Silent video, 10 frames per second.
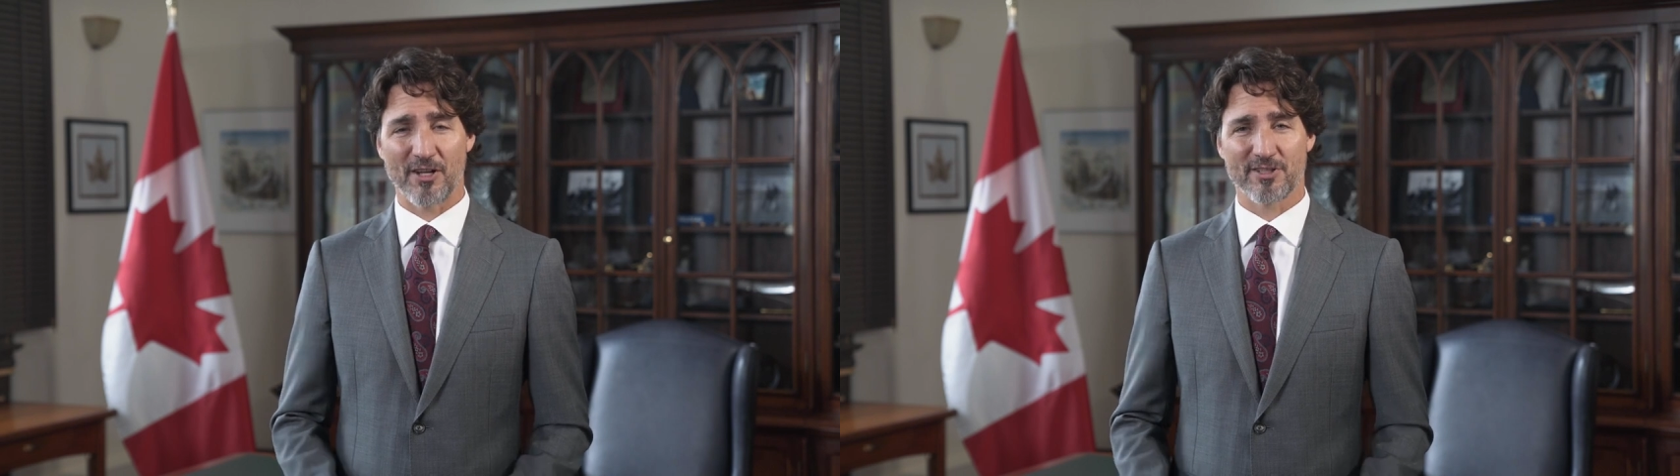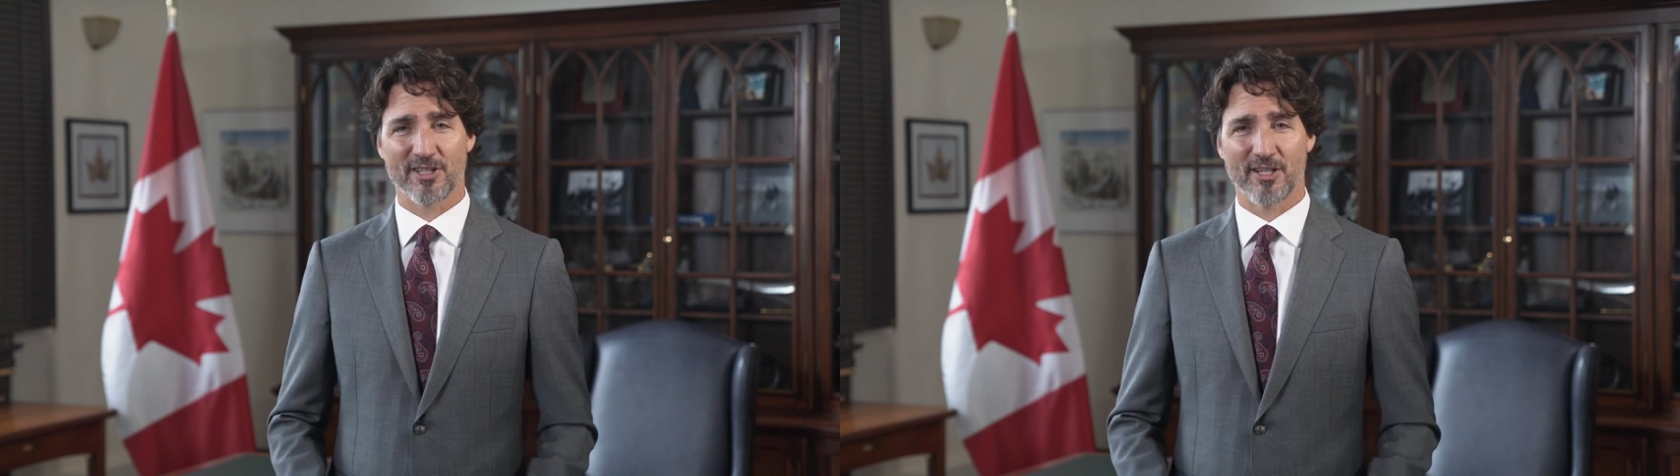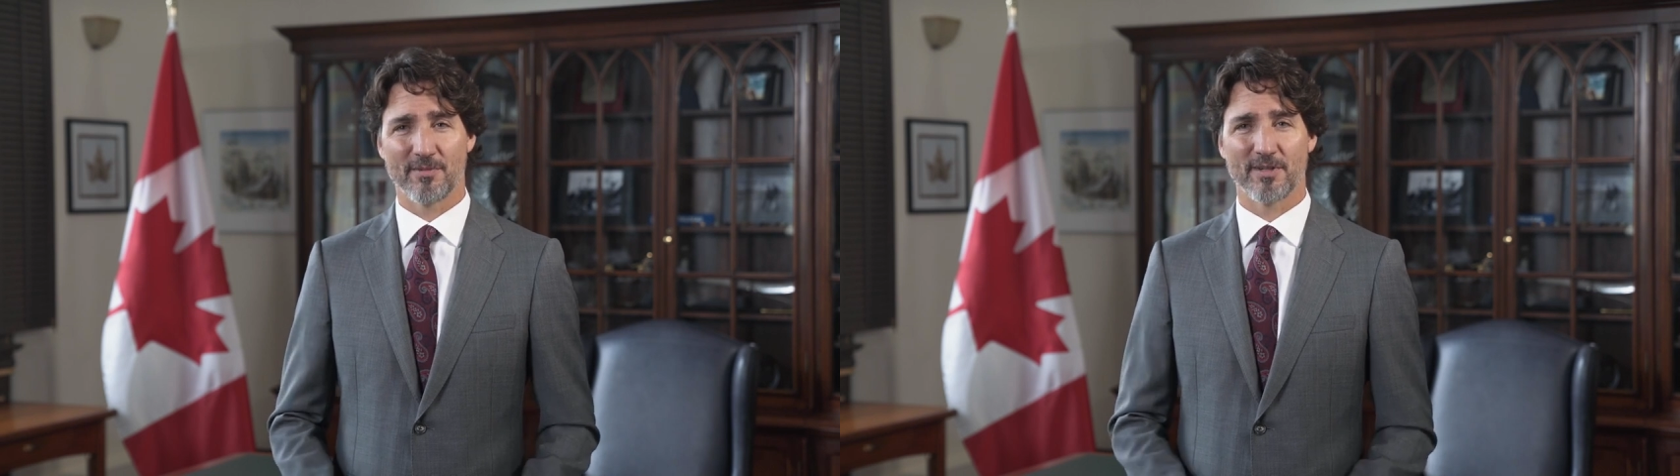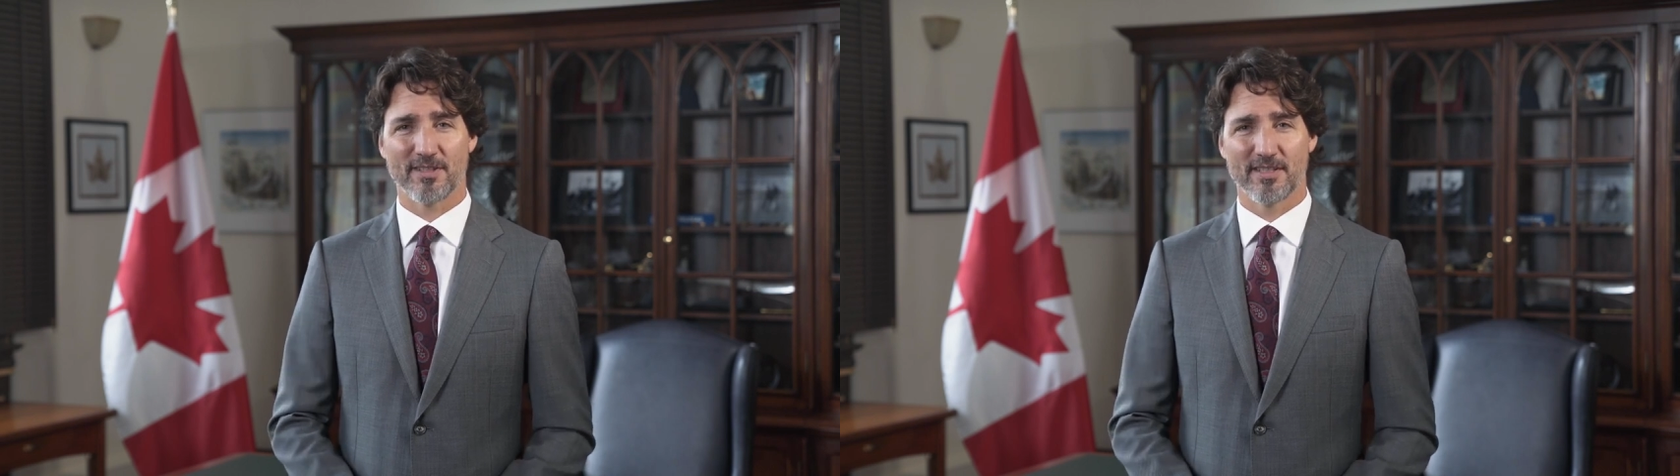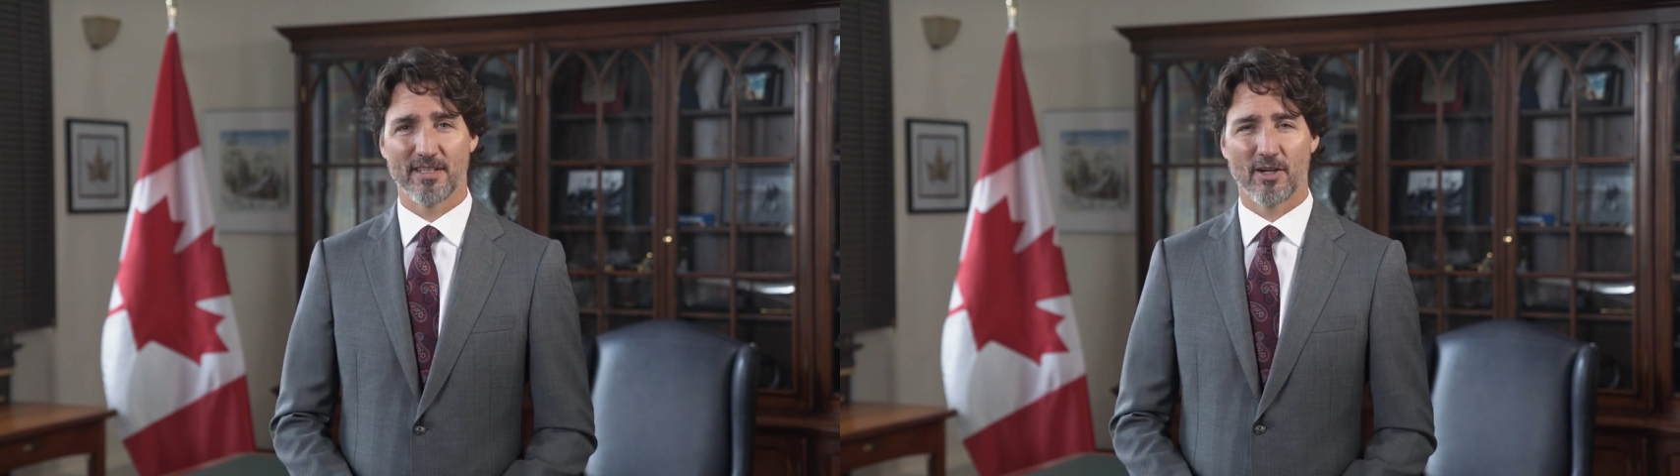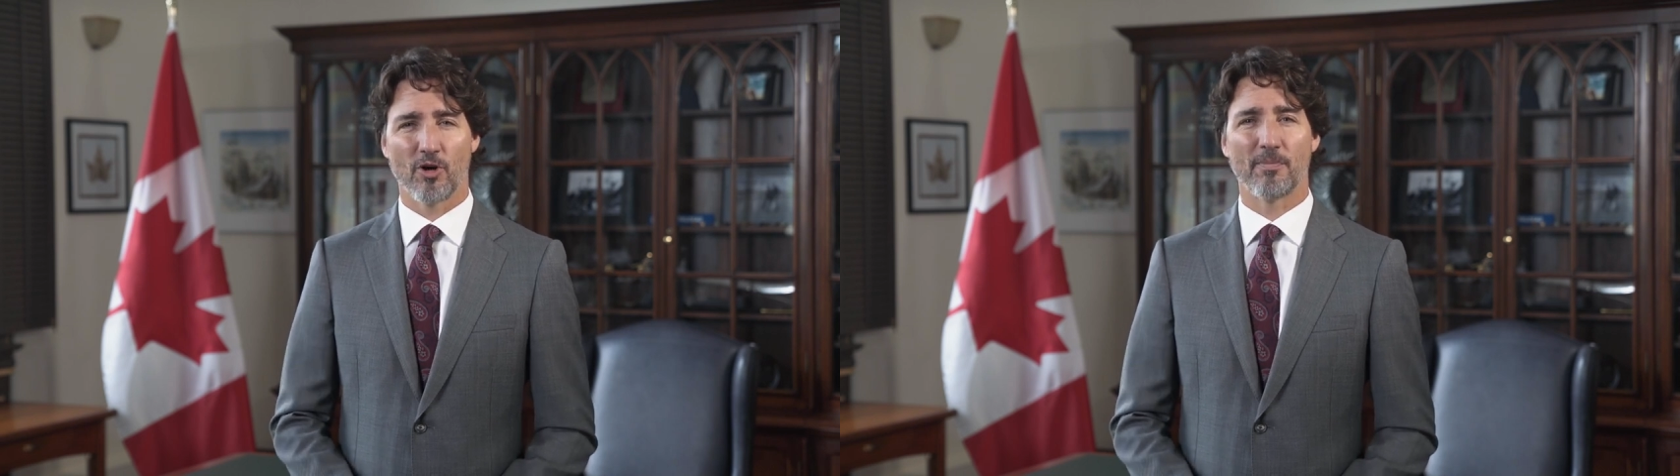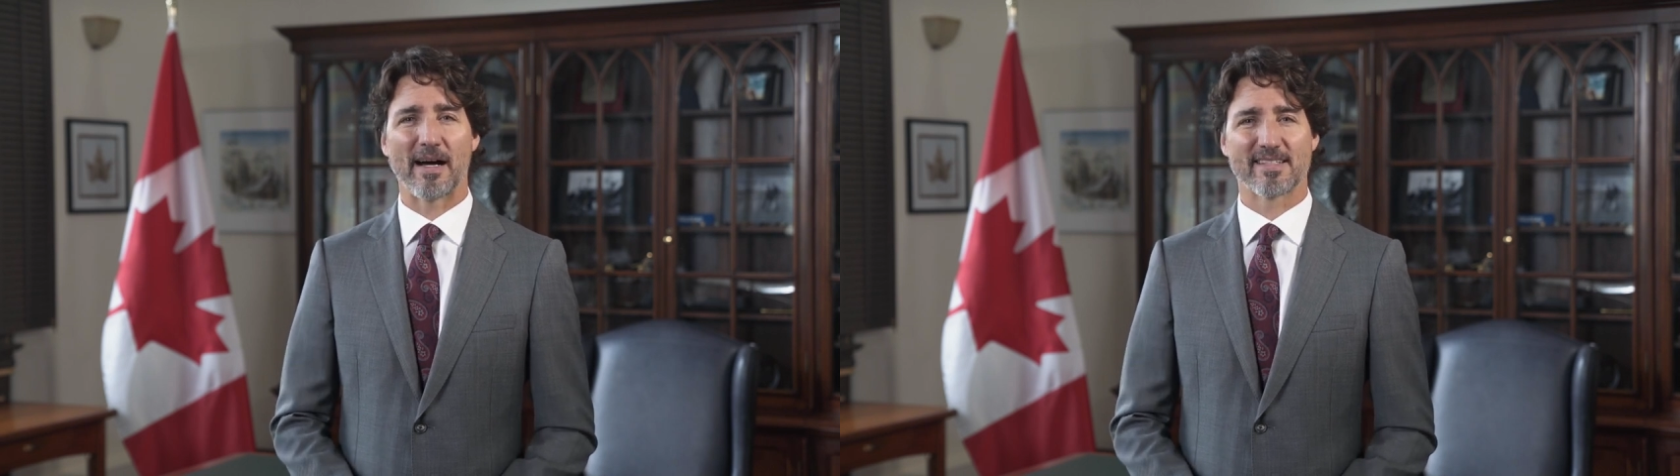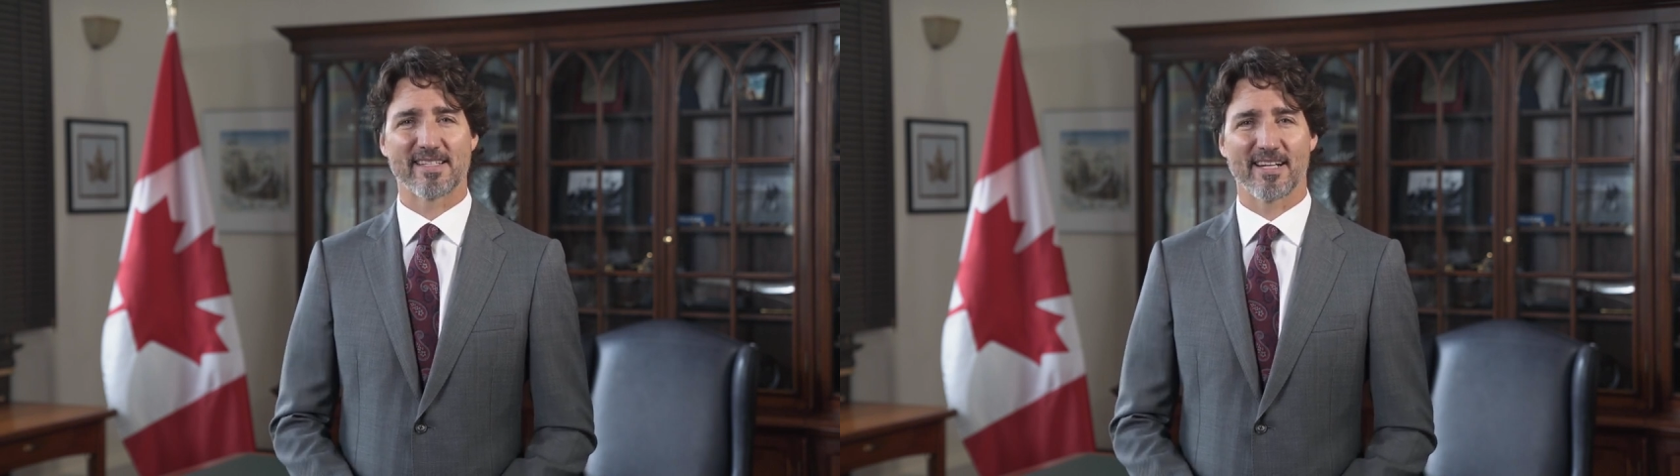Ensemble, on
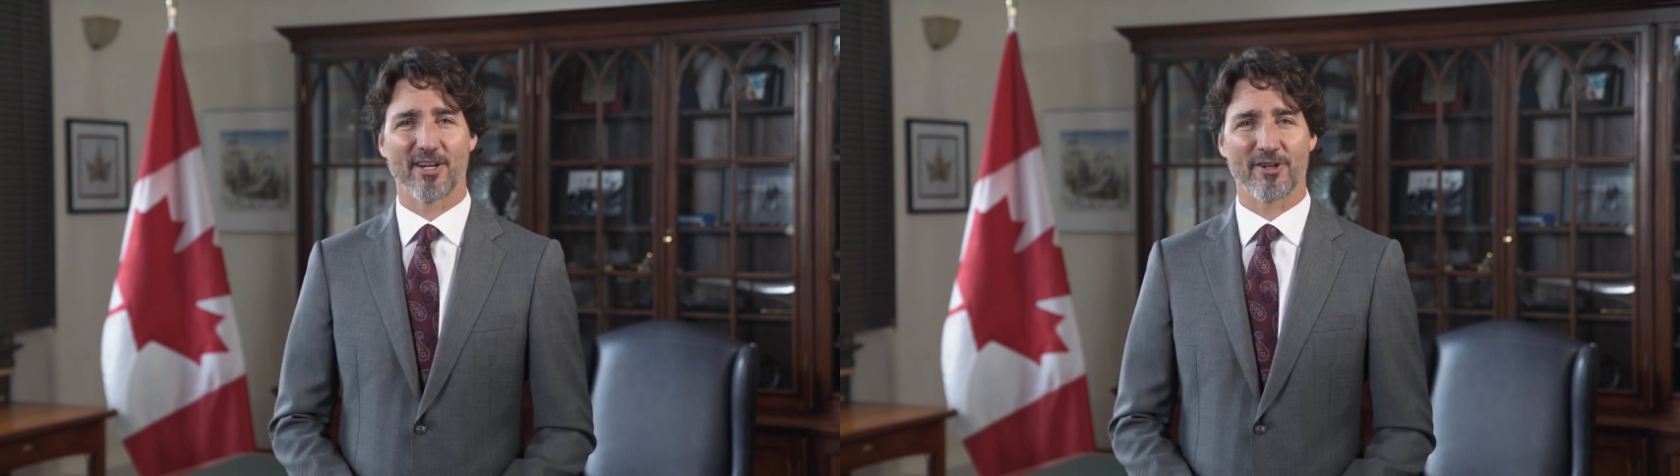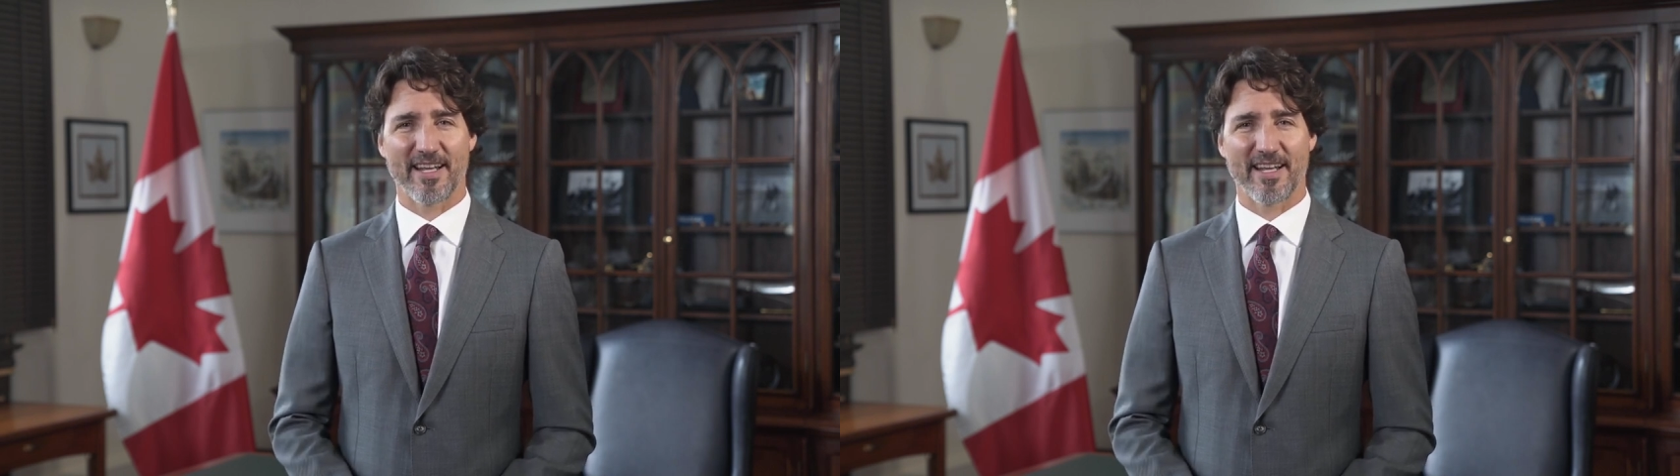bâtira un